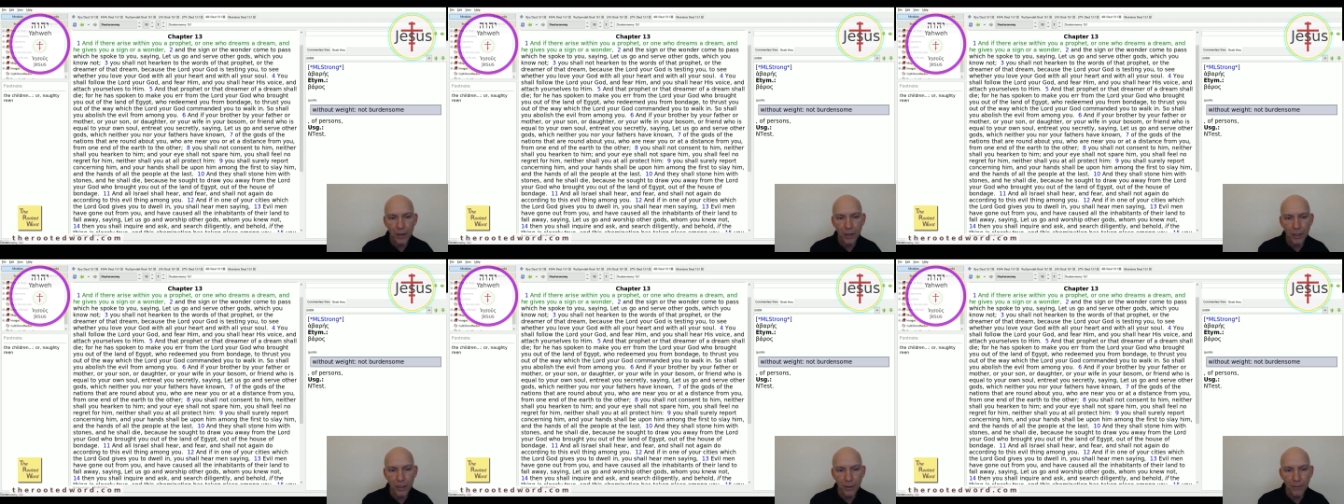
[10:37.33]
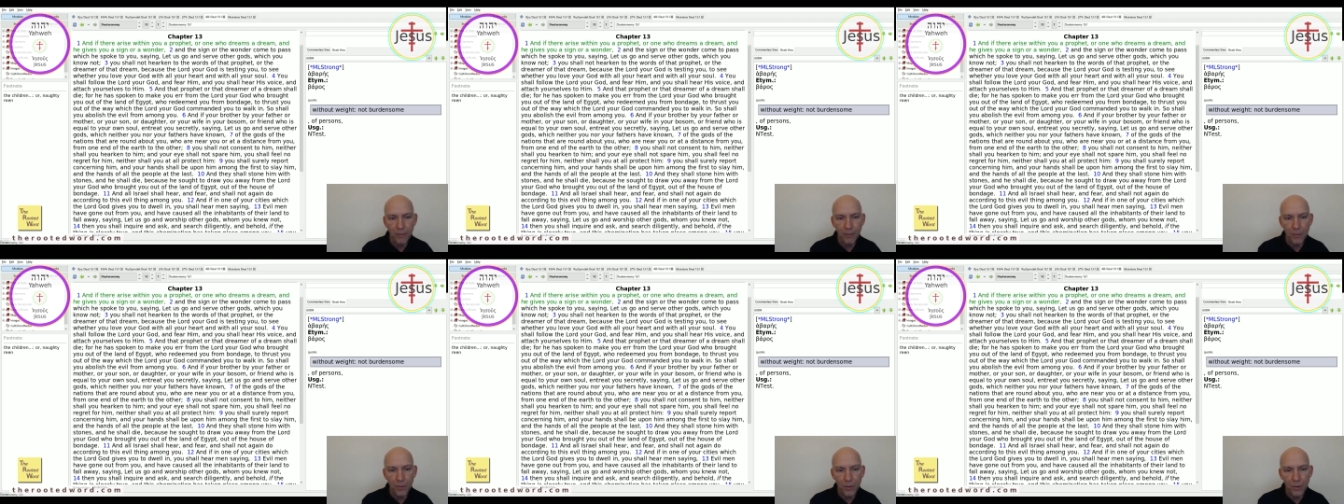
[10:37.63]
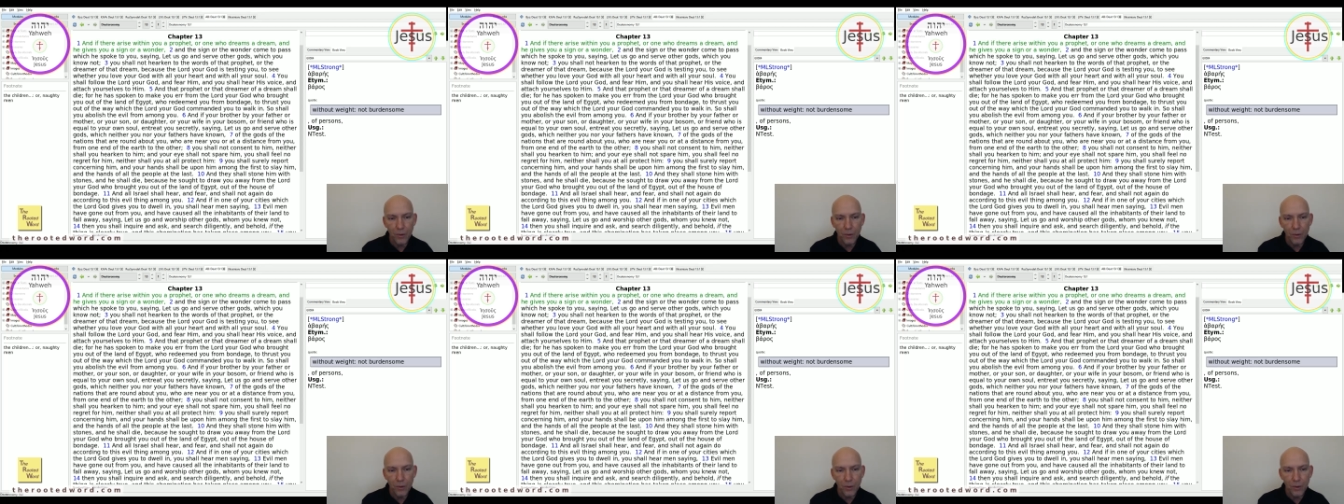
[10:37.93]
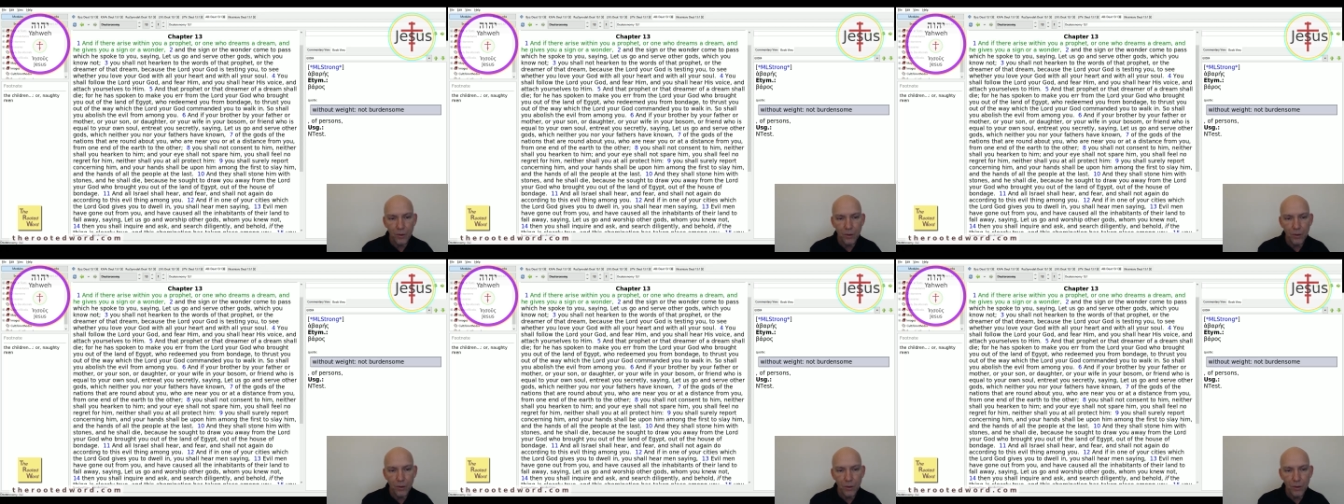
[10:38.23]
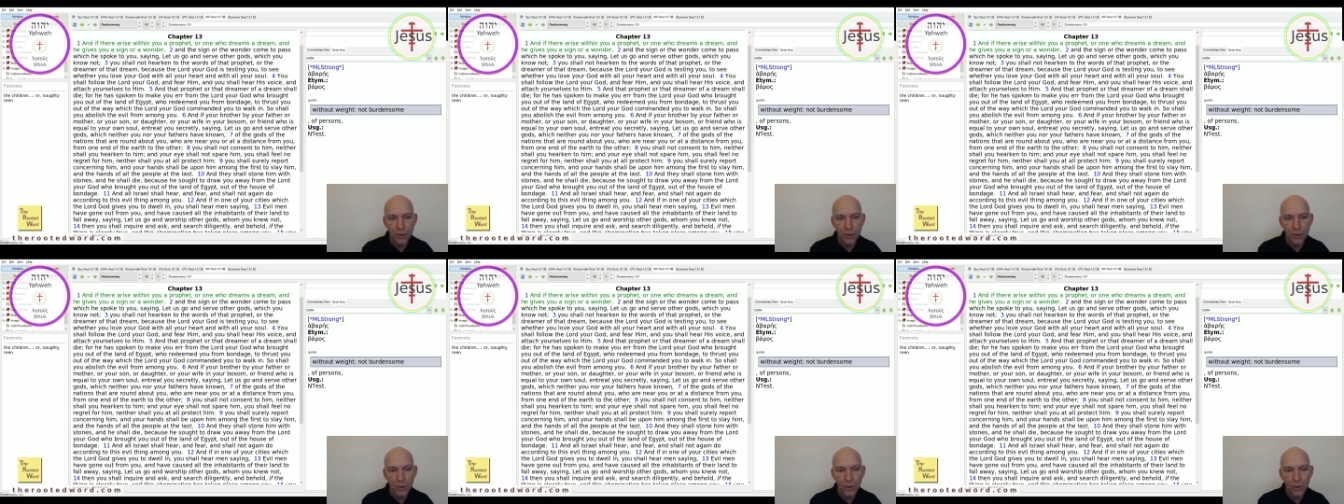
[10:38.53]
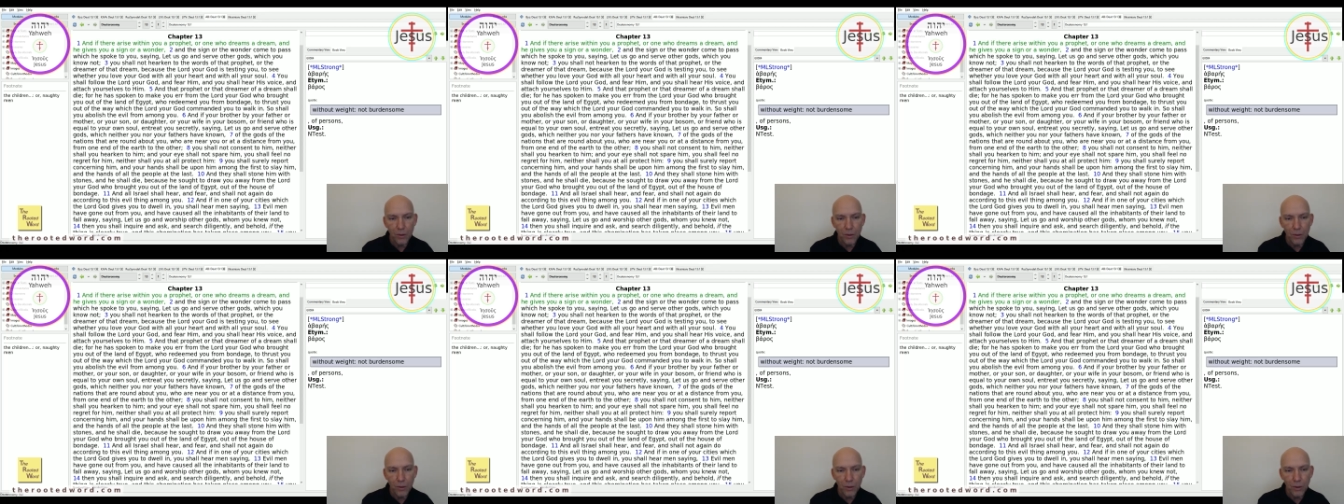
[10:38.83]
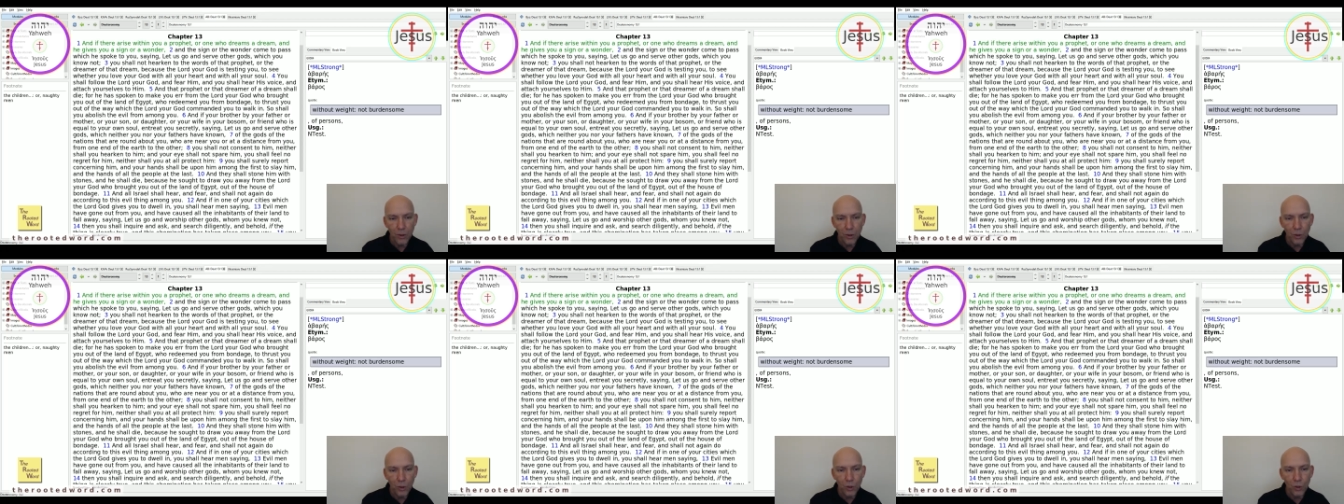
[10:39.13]
him.
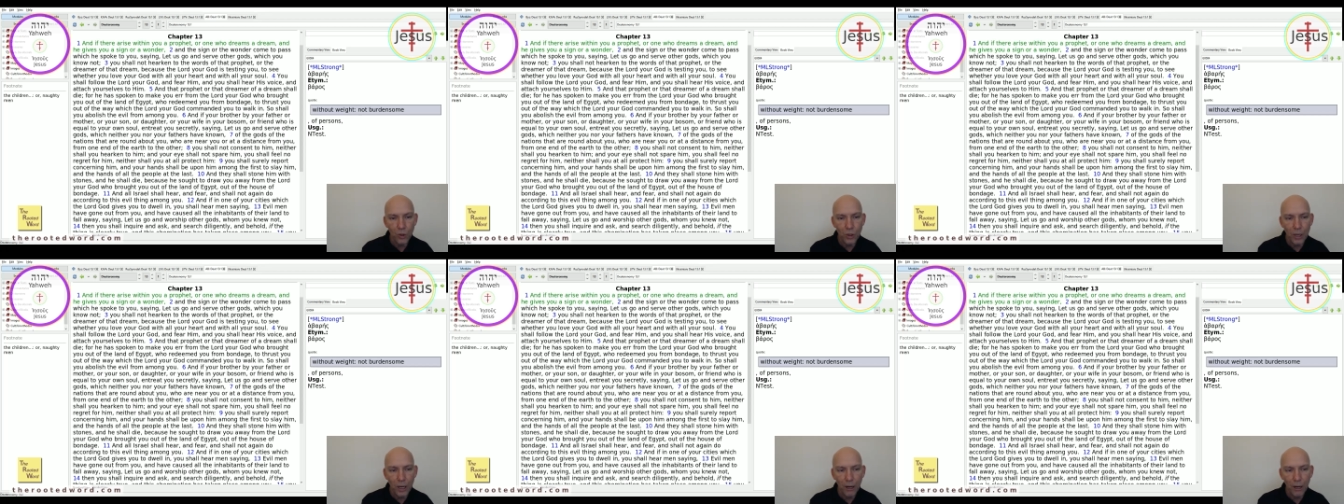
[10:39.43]
You shall